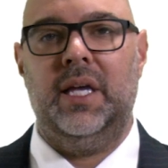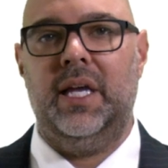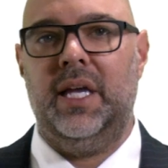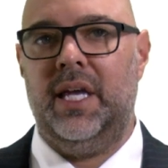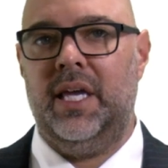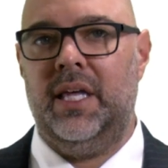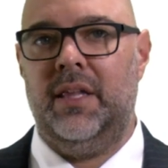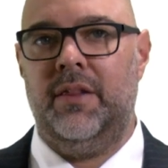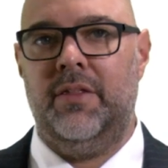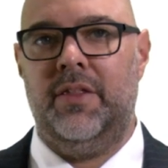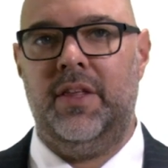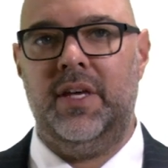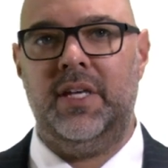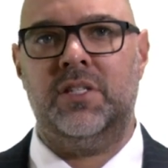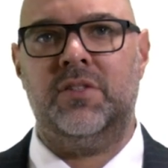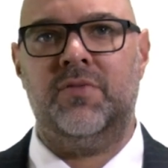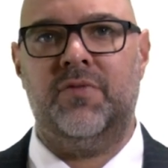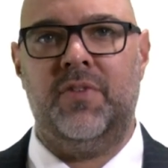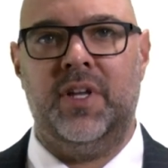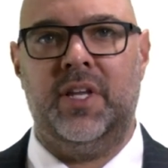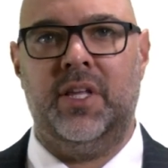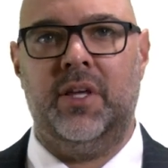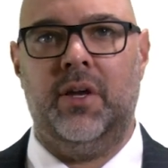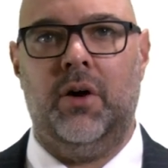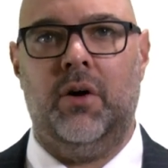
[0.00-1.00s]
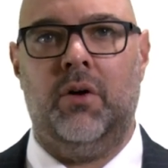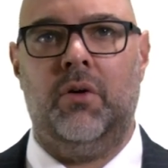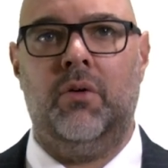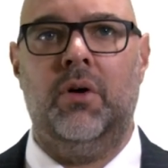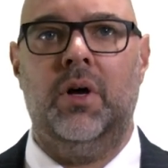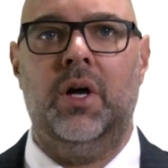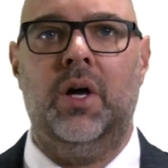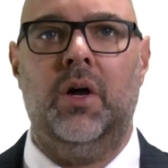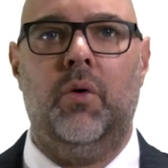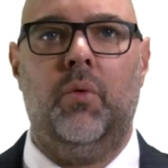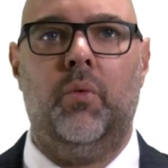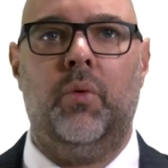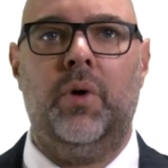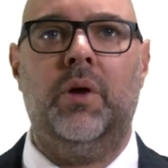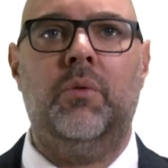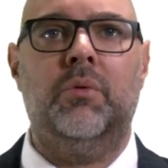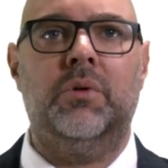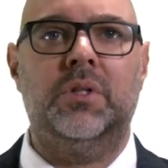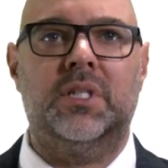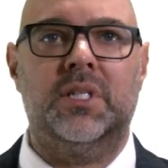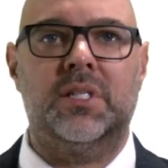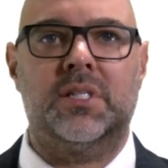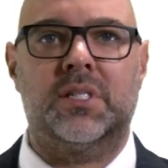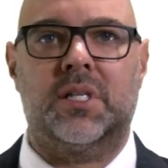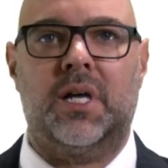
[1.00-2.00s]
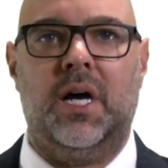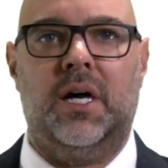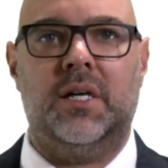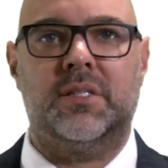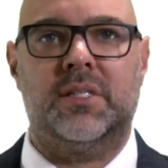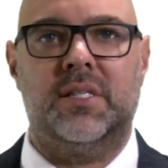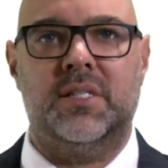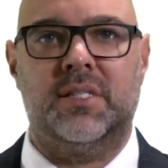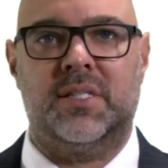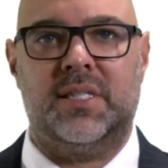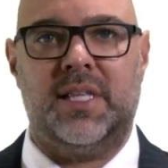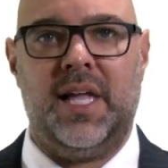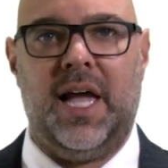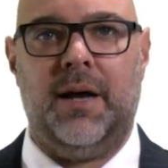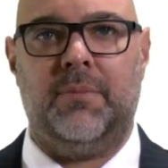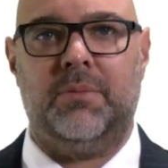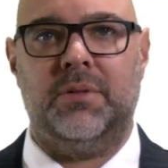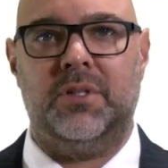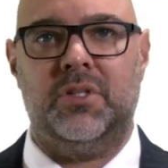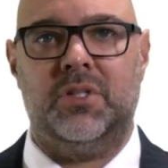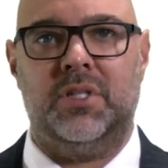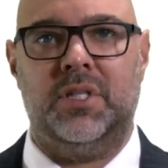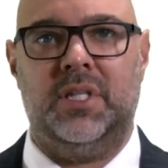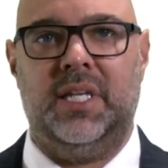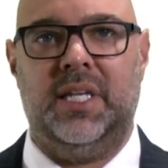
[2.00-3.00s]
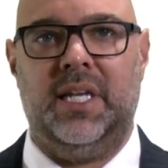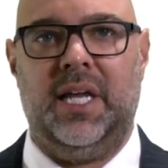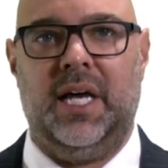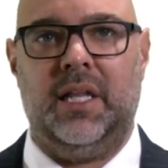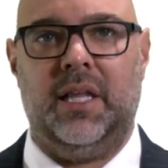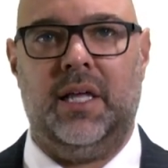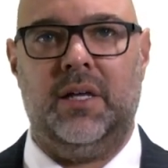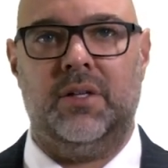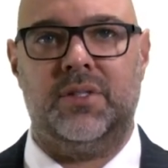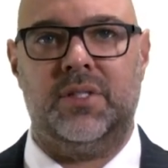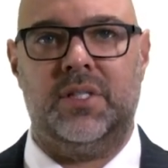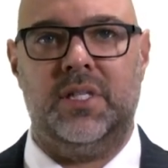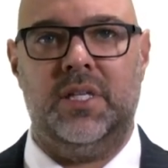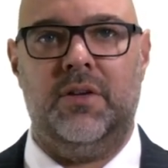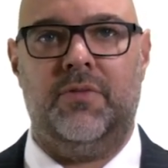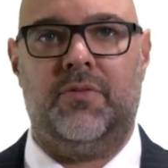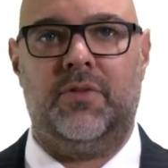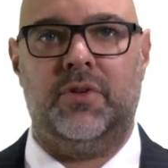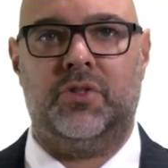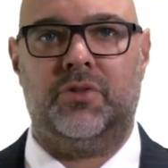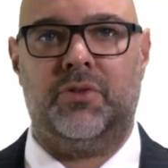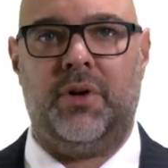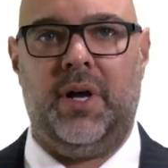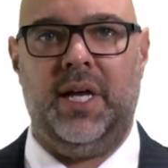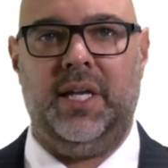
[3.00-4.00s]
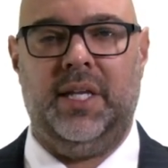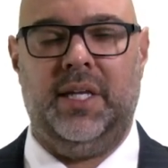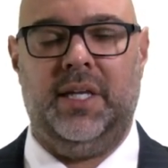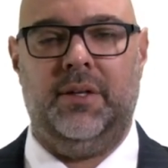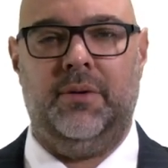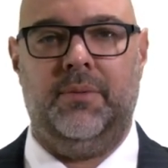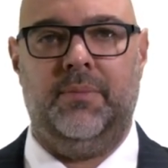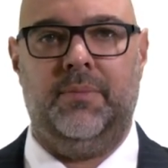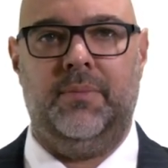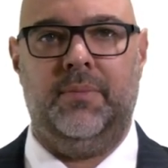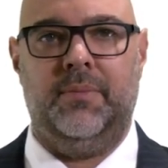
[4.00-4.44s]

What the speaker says: In this video, we will discuss establishing an LLC for trading.